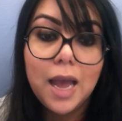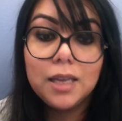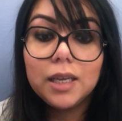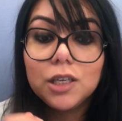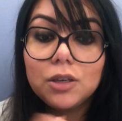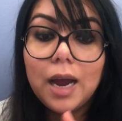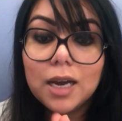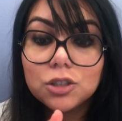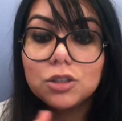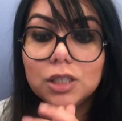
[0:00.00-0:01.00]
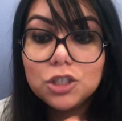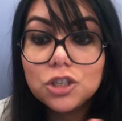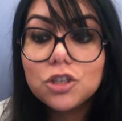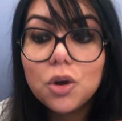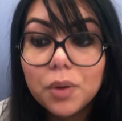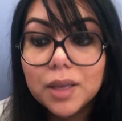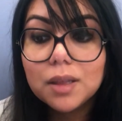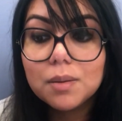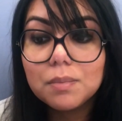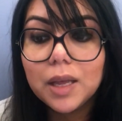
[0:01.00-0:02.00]
And like, you're actually showing
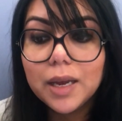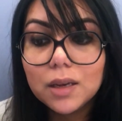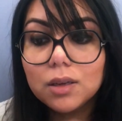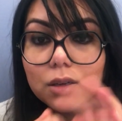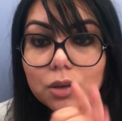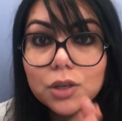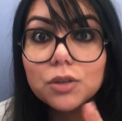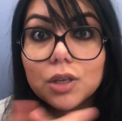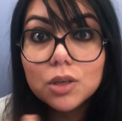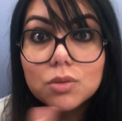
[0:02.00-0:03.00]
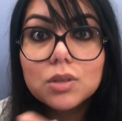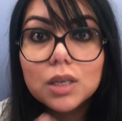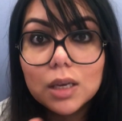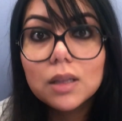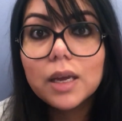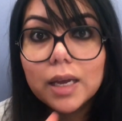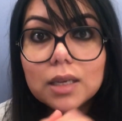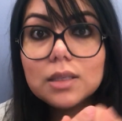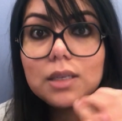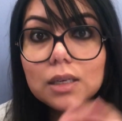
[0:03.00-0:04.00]
them, like, you're using the
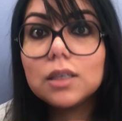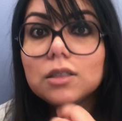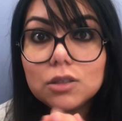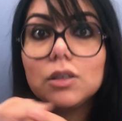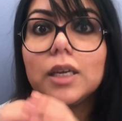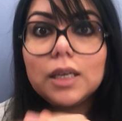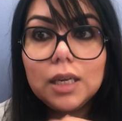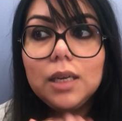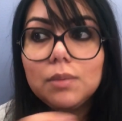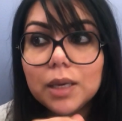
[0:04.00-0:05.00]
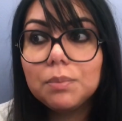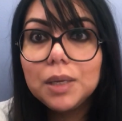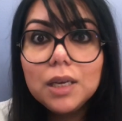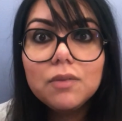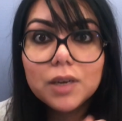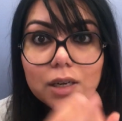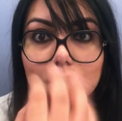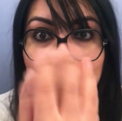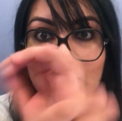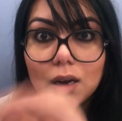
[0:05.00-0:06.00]
hand sanitizer. Like, be
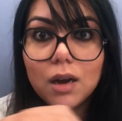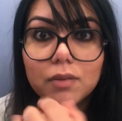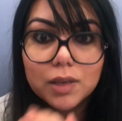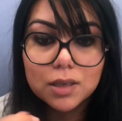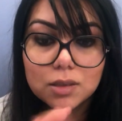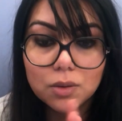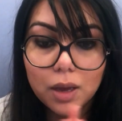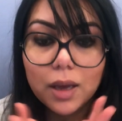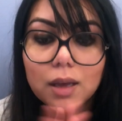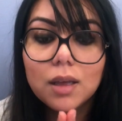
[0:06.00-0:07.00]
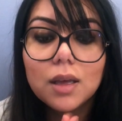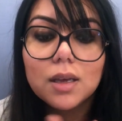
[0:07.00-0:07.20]
very obvious, okay?